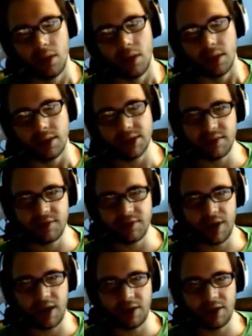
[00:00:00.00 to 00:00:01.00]
Gems are
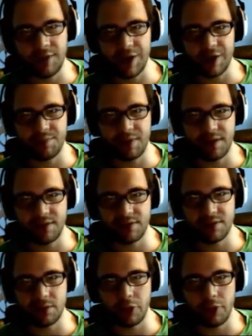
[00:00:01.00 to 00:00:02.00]
hidden in various places.
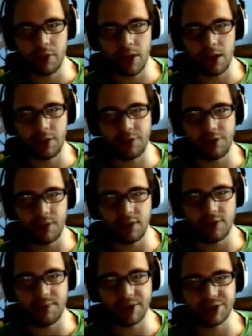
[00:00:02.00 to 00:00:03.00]
Some requires doing
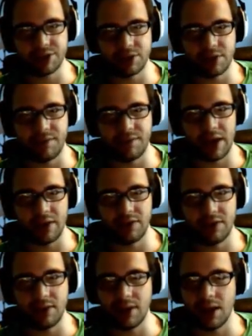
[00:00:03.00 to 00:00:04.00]
special events
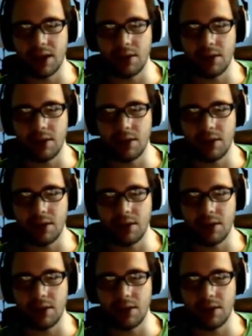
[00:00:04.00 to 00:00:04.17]
to get...